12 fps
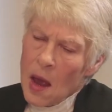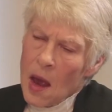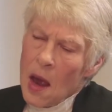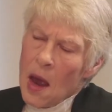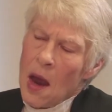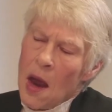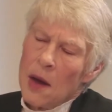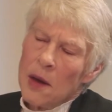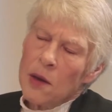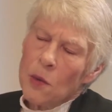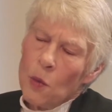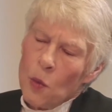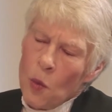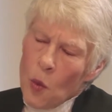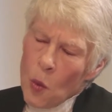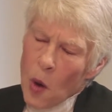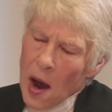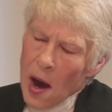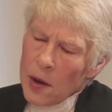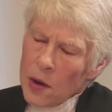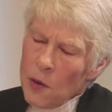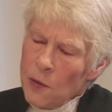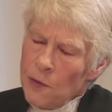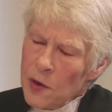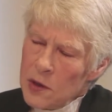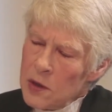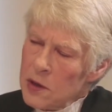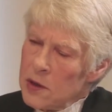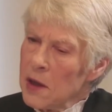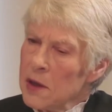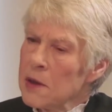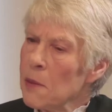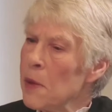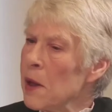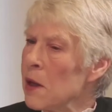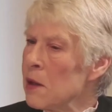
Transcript: And how do you envision, say, something in